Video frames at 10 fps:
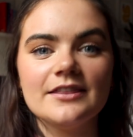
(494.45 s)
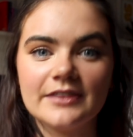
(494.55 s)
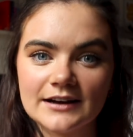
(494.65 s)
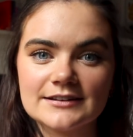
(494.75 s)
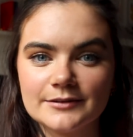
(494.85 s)

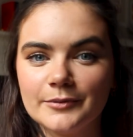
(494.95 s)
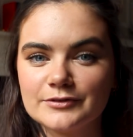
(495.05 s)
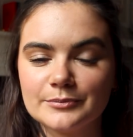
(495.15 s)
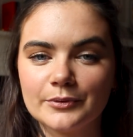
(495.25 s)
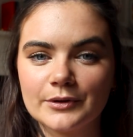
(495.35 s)
That is the
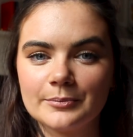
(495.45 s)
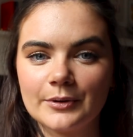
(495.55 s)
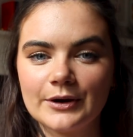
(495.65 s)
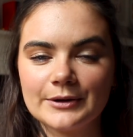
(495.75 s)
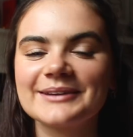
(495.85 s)
most important
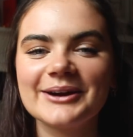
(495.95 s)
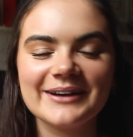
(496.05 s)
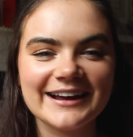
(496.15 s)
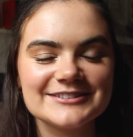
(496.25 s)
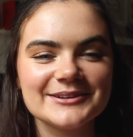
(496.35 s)
part.
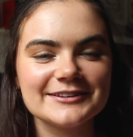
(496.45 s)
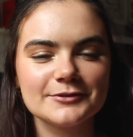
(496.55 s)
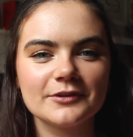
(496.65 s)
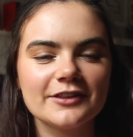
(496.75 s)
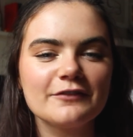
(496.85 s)
Okay, so this is
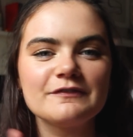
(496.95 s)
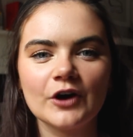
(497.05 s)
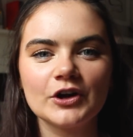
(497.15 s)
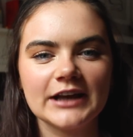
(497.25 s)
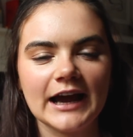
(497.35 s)
one of the
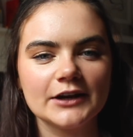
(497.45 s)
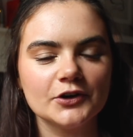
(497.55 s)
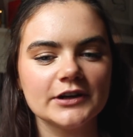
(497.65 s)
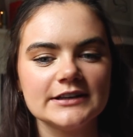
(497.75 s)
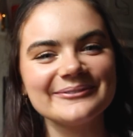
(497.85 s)
fun
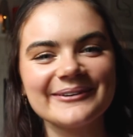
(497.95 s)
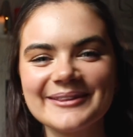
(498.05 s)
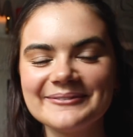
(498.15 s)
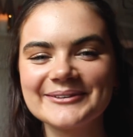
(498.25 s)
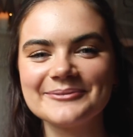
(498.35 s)
categories. One of
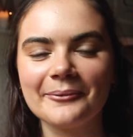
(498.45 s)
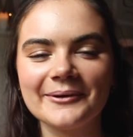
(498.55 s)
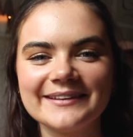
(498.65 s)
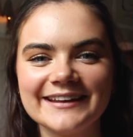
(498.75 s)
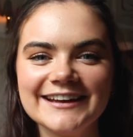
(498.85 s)
the most
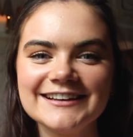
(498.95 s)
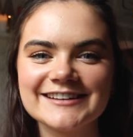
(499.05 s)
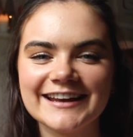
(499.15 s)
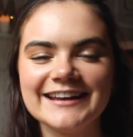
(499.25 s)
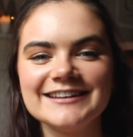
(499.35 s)
important things
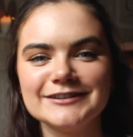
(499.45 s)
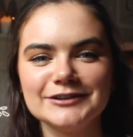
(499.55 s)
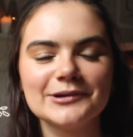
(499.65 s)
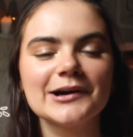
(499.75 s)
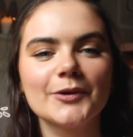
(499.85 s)
is
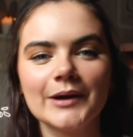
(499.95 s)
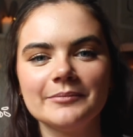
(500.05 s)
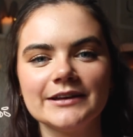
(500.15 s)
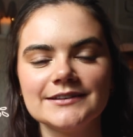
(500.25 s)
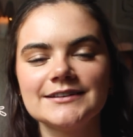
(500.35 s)
your
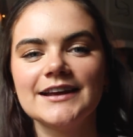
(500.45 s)
equipment.